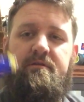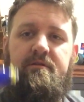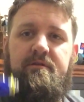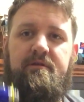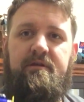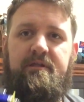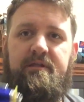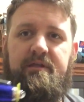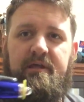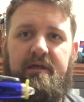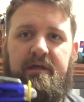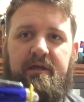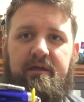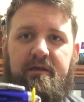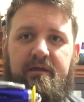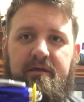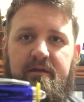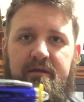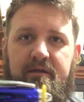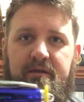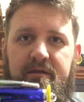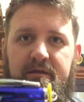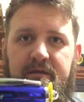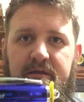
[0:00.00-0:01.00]
Look at that.
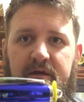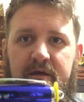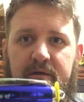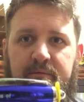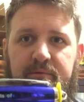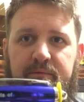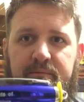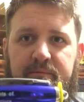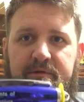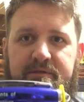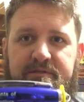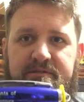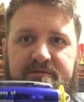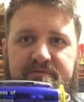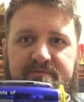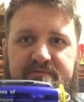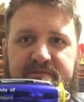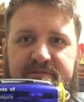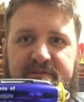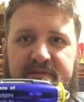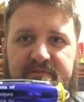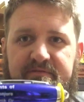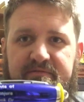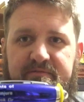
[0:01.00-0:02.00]
Compliments of
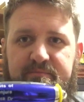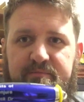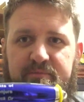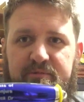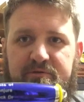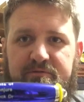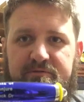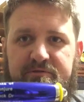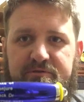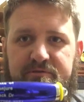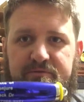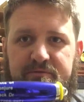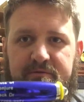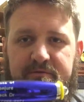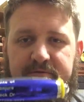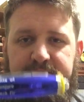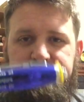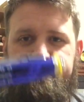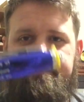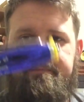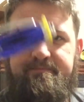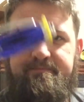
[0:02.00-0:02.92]
Stephen Monjour.